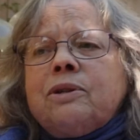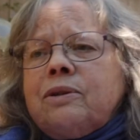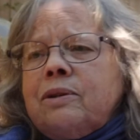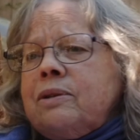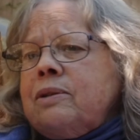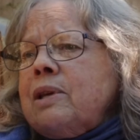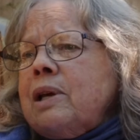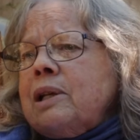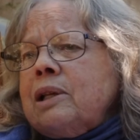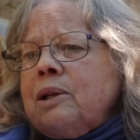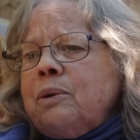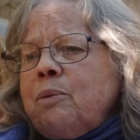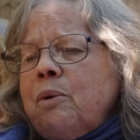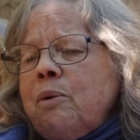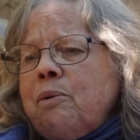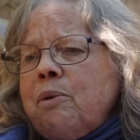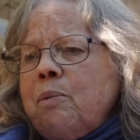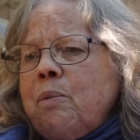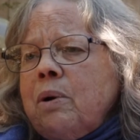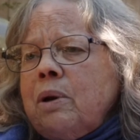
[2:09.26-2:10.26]
is exactly
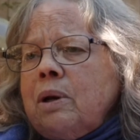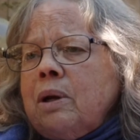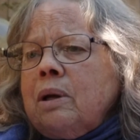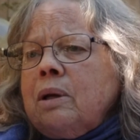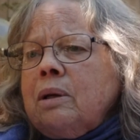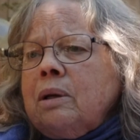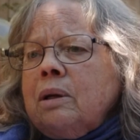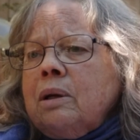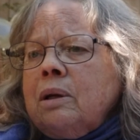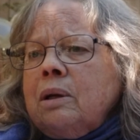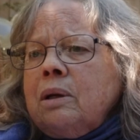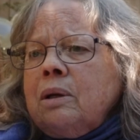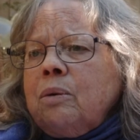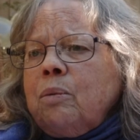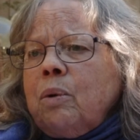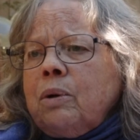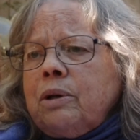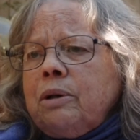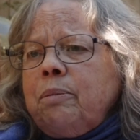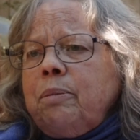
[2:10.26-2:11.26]
what we want
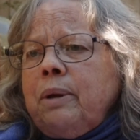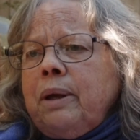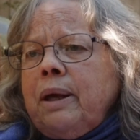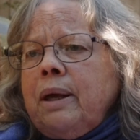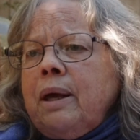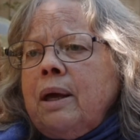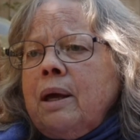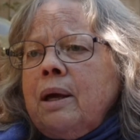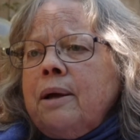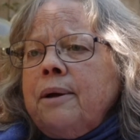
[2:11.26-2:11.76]
to be.